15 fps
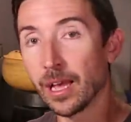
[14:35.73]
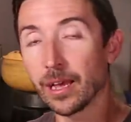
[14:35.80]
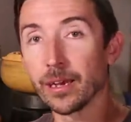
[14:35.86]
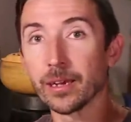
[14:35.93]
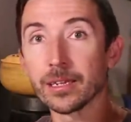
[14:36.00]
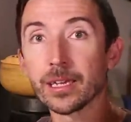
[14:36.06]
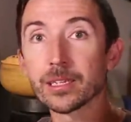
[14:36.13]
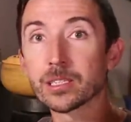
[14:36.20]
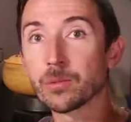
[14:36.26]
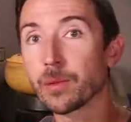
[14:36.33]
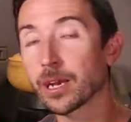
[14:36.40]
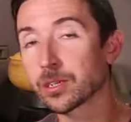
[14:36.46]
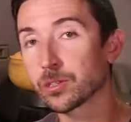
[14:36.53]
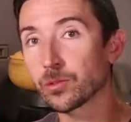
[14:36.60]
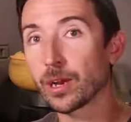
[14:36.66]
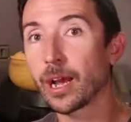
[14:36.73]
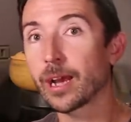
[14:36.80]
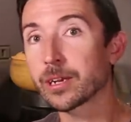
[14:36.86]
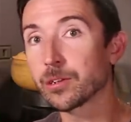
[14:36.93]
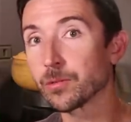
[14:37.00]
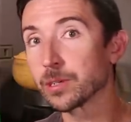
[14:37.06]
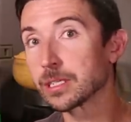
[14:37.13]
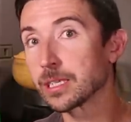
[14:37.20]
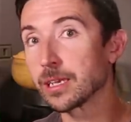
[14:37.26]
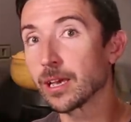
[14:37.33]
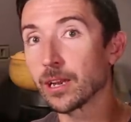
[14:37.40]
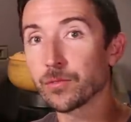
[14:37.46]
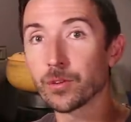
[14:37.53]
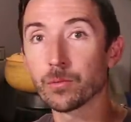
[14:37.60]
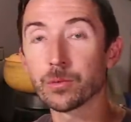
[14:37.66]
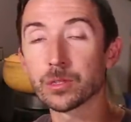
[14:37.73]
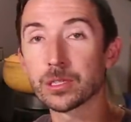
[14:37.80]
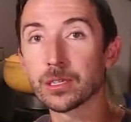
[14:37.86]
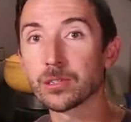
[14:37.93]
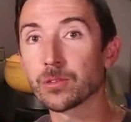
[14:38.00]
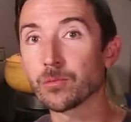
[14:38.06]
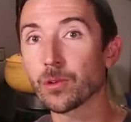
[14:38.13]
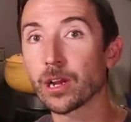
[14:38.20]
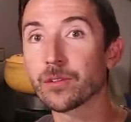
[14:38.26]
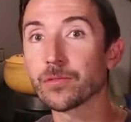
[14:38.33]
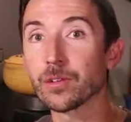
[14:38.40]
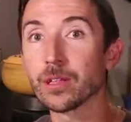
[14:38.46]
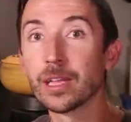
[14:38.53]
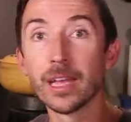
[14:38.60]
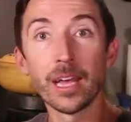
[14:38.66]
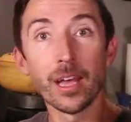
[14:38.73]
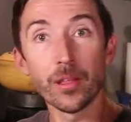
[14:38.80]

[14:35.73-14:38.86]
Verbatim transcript: uh, get some extra accuracy out of your precision rifle.